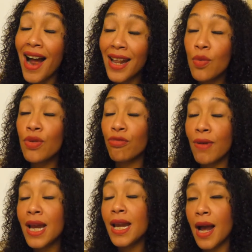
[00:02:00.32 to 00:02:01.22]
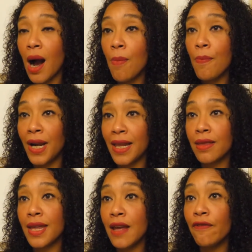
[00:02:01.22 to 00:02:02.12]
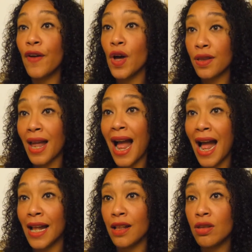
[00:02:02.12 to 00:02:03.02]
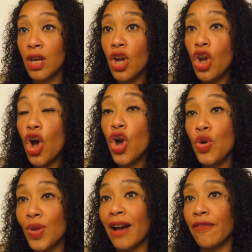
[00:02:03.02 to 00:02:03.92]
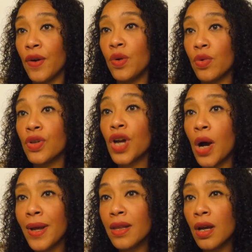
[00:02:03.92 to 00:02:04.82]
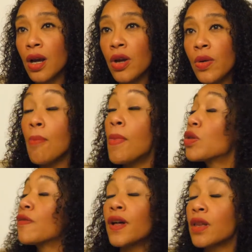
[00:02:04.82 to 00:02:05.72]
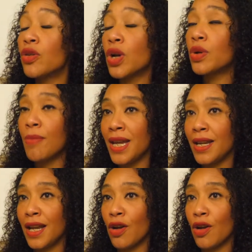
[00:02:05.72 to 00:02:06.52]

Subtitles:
And it was really humbling seeing firsthand who that food was going to. Most of us don't know the meaning